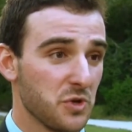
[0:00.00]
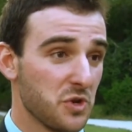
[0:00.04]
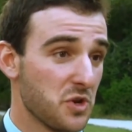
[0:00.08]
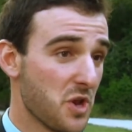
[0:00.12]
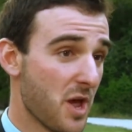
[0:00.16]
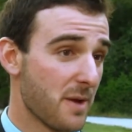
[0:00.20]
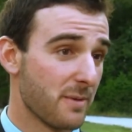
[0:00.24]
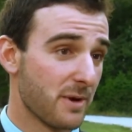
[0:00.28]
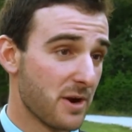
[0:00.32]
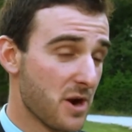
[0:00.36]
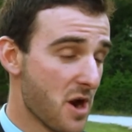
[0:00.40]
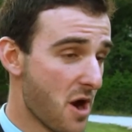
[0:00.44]
You
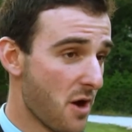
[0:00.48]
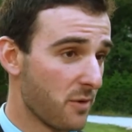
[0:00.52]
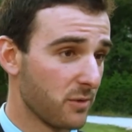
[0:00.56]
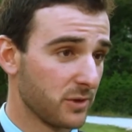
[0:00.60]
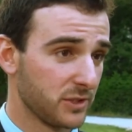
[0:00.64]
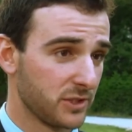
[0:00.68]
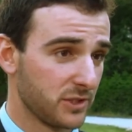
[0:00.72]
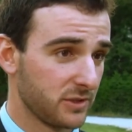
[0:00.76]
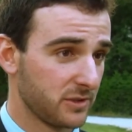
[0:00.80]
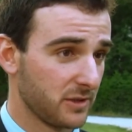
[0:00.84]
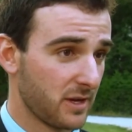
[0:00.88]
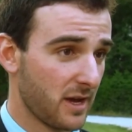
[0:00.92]
never know
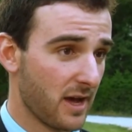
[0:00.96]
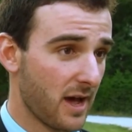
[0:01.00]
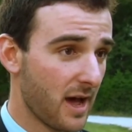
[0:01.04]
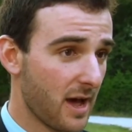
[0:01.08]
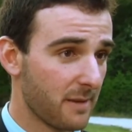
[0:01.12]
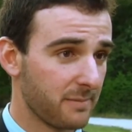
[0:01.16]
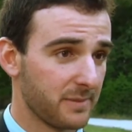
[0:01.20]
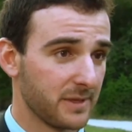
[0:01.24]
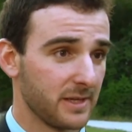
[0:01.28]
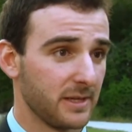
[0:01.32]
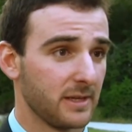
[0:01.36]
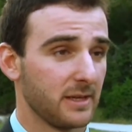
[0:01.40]
what's going to
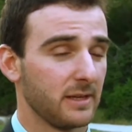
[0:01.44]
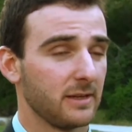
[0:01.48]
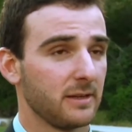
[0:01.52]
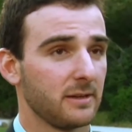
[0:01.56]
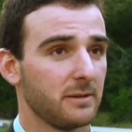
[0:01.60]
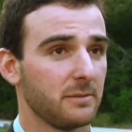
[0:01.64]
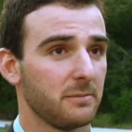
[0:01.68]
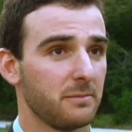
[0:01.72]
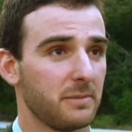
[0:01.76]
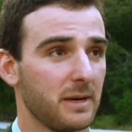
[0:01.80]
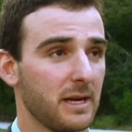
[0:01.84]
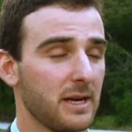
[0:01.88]
happen.
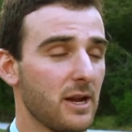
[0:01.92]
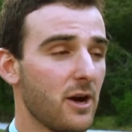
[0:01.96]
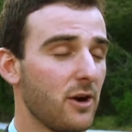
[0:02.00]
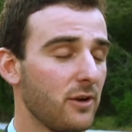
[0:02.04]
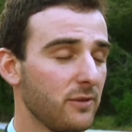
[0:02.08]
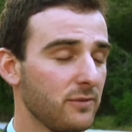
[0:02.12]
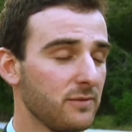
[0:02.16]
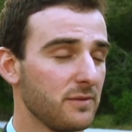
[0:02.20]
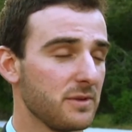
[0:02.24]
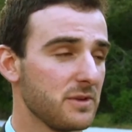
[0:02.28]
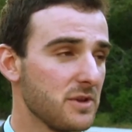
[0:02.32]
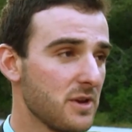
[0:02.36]
But
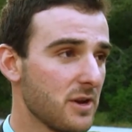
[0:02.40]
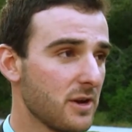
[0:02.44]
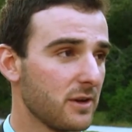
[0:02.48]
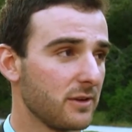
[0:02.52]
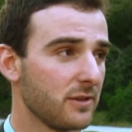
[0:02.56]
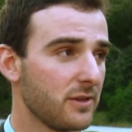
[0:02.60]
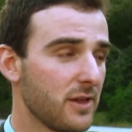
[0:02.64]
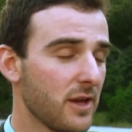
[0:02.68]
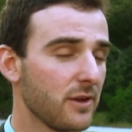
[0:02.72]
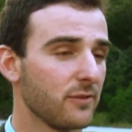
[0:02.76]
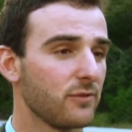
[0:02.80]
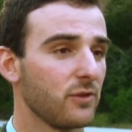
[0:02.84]
you
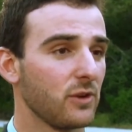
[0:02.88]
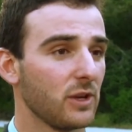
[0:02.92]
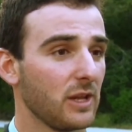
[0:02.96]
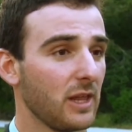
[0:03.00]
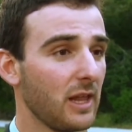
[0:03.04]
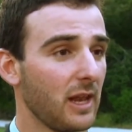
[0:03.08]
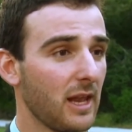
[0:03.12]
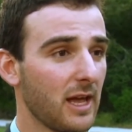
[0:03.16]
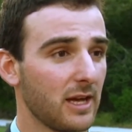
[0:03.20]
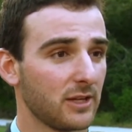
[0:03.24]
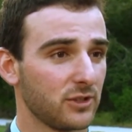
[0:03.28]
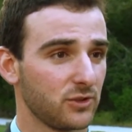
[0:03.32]
know, thankfully,
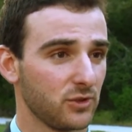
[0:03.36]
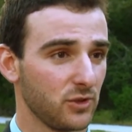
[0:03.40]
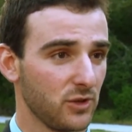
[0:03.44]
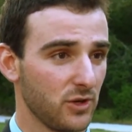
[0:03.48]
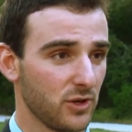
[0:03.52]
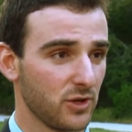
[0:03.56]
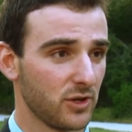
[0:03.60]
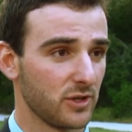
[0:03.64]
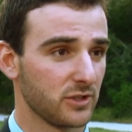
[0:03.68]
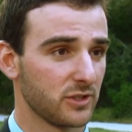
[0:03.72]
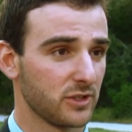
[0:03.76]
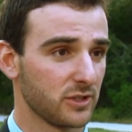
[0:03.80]
the last two
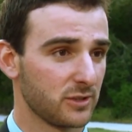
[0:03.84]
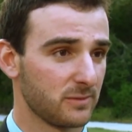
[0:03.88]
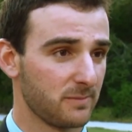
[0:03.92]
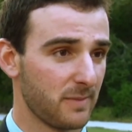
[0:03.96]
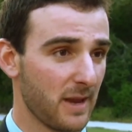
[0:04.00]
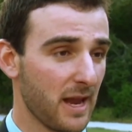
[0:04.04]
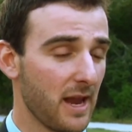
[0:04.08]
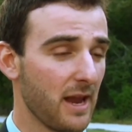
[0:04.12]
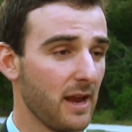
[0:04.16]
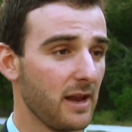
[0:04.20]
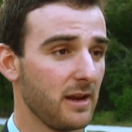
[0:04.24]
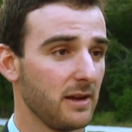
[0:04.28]
years,
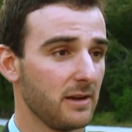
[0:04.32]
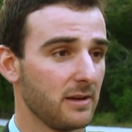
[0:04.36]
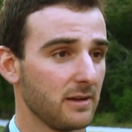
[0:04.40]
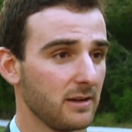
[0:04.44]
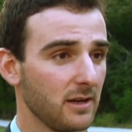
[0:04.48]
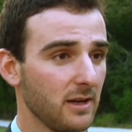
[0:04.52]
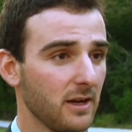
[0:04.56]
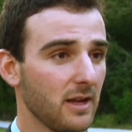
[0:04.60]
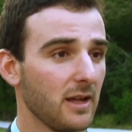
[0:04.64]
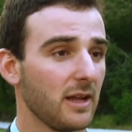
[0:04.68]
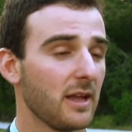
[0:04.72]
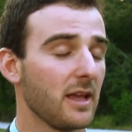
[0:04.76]
Spain
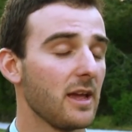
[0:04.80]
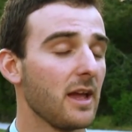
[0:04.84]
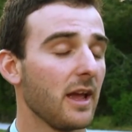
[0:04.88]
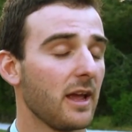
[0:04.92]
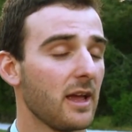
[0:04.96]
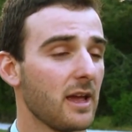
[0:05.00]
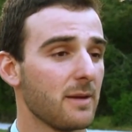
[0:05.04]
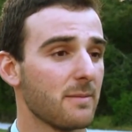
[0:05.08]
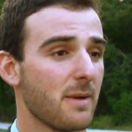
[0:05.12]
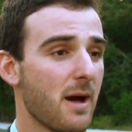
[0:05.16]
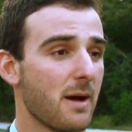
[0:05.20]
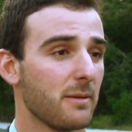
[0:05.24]

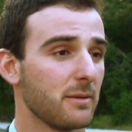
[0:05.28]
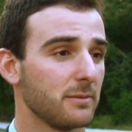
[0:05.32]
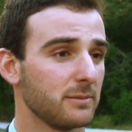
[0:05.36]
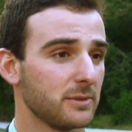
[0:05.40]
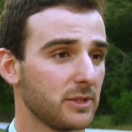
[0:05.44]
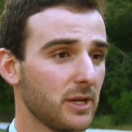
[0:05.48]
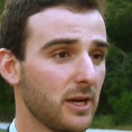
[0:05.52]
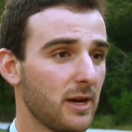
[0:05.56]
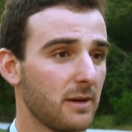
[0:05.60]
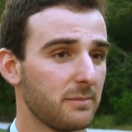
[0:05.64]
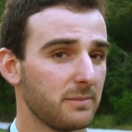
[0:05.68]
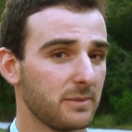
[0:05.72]
came out on
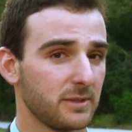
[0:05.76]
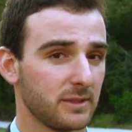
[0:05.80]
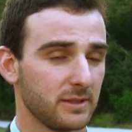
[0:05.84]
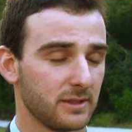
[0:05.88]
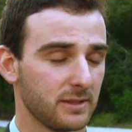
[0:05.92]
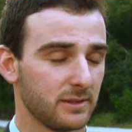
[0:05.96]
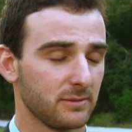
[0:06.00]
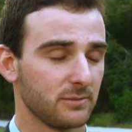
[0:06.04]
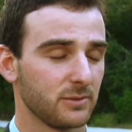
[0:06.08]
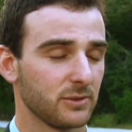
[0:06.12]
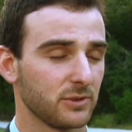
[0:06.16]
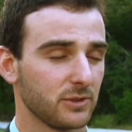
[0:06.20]
top.
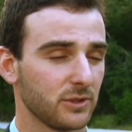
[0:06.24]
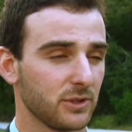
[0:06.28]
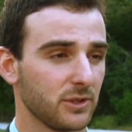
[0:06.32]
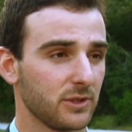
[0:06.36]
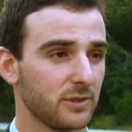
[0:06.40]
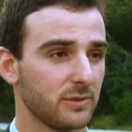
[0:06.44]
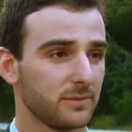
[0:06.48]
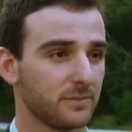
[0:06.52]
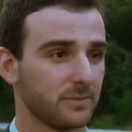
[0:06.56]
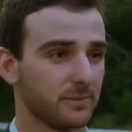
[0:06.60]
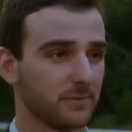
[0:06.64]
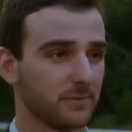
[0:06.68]
It was good.